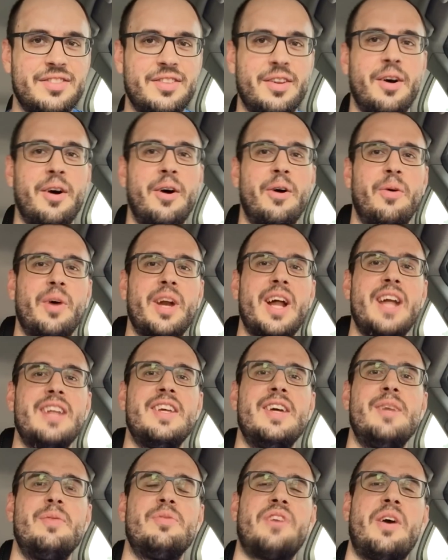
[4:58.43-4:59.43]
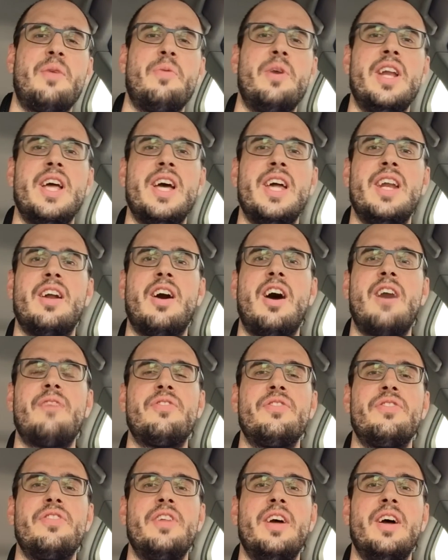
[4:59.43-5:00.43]
So what I did was I went in and
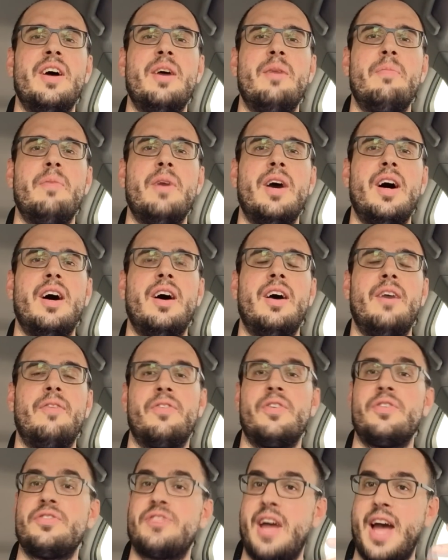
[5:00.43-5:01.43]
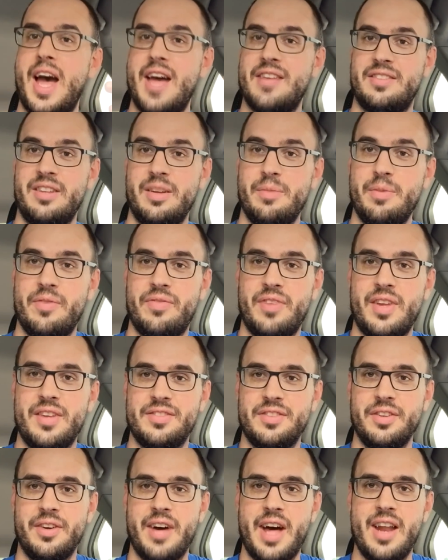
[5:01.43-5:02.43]
offered them, first I asked them if they
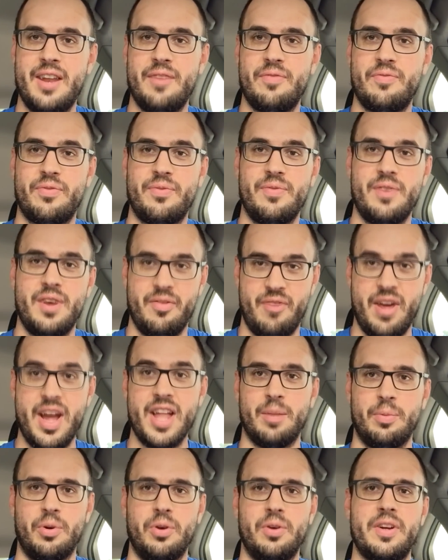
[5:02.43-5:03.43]
still had it available,